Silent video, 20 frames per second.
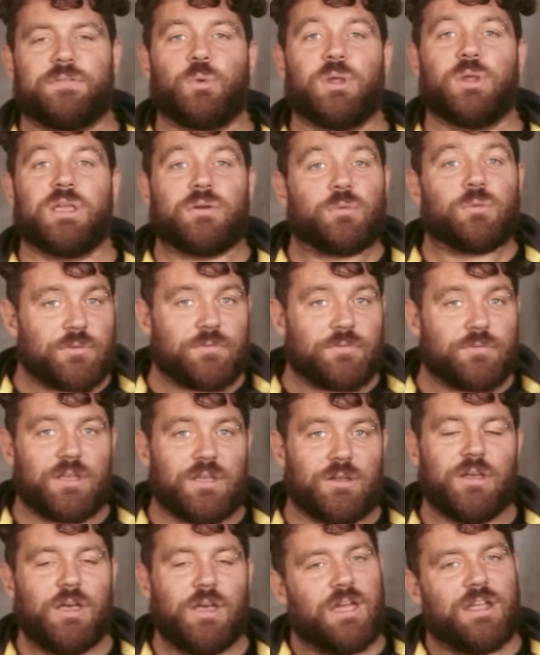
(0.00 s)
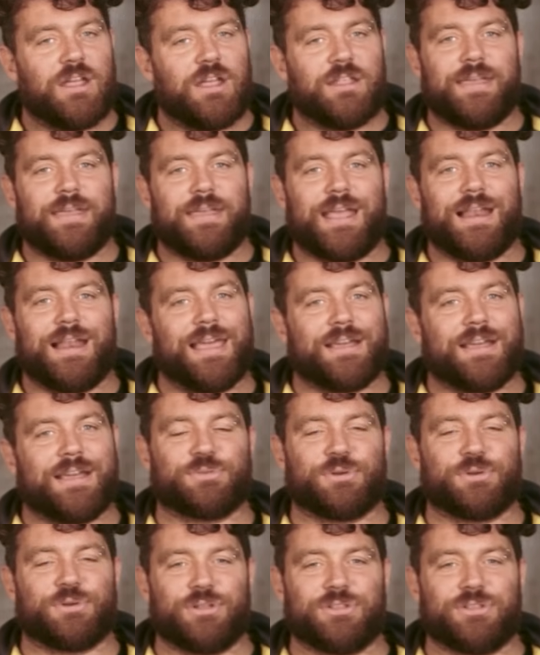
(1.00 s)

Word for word: we reveal the electrode